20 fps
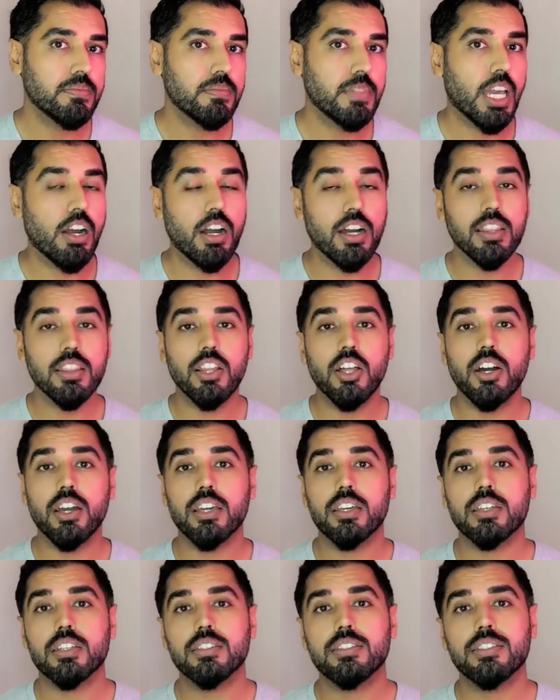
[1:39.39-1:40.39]
Now,
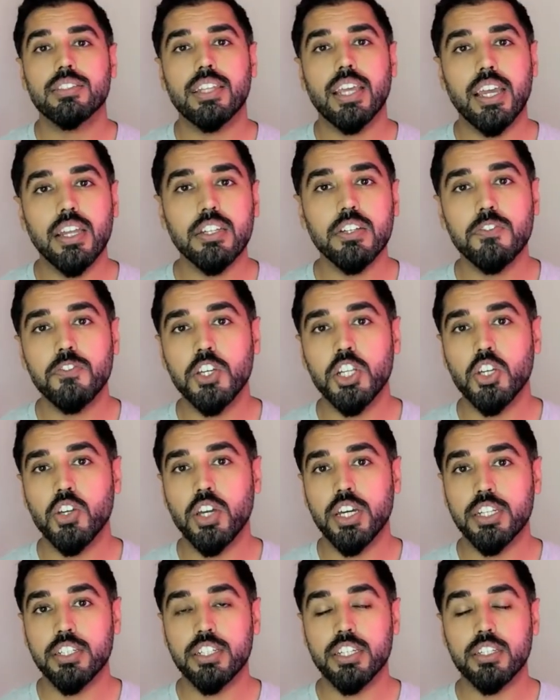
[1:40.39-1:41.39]
unlike standard
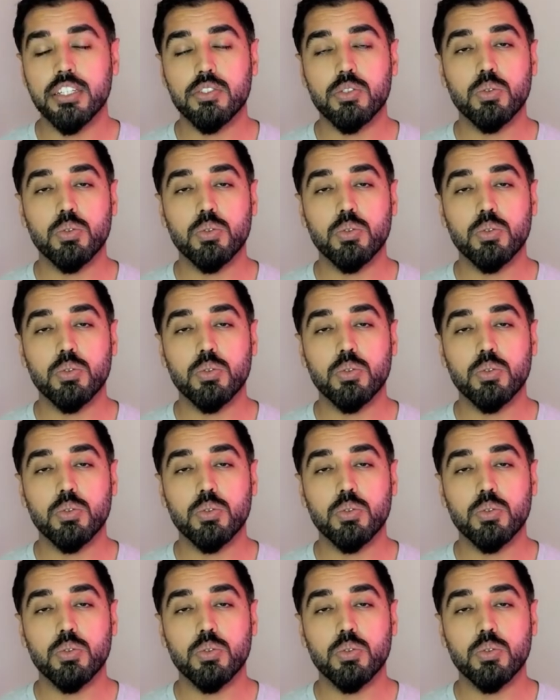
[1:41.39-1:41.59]
video editing